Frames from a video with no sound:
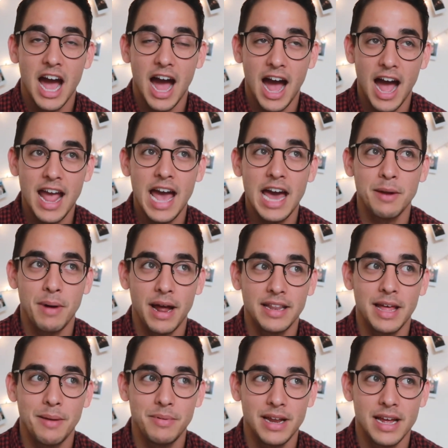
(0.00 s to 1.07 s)
I had a bite of
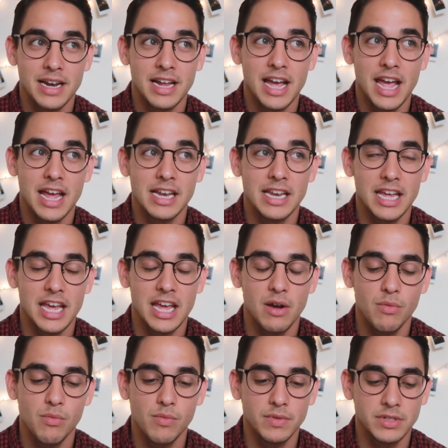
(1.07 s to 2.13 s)
that banana, and it